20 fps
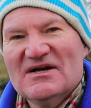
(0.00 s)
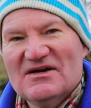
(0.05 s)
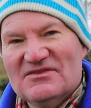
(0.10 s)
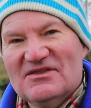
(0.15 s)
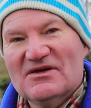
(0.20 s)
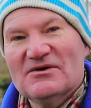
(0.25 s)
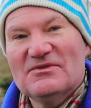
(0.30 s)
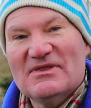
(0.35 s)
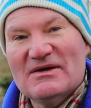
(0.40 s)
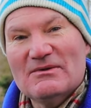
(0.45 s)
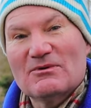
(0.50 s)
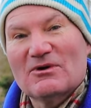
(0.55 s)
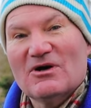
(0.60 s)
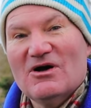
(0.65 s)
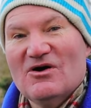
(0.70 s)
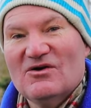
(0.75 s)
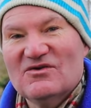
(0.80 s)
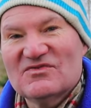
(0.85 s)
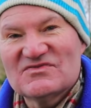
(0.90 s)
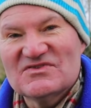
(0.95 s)
although there were
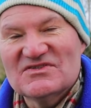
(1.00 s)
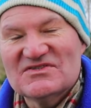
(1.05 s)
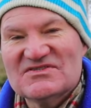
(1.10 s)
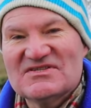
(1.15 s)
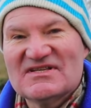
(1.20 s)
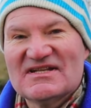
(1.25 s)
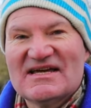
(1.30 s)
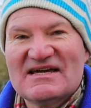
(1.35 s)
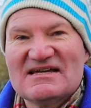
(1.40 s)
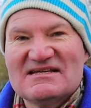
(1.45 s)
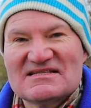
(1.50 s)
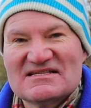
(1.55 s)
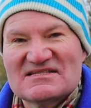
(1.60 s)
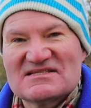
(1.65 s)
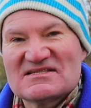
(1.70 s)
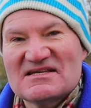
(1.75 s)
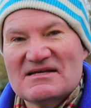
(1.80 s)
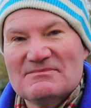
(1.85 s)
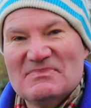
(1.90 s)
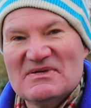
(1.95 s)
often delays,
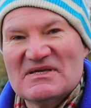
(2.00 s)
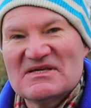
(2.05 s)
as I said,